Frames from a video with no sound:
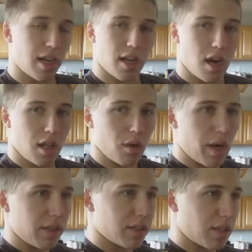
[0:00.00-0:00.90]
kind of
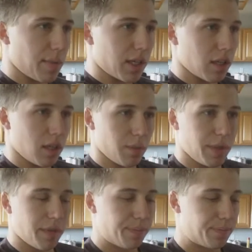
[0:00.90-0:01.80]
hollow out your stomach a little
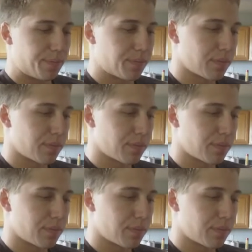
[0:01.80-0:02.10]
bit.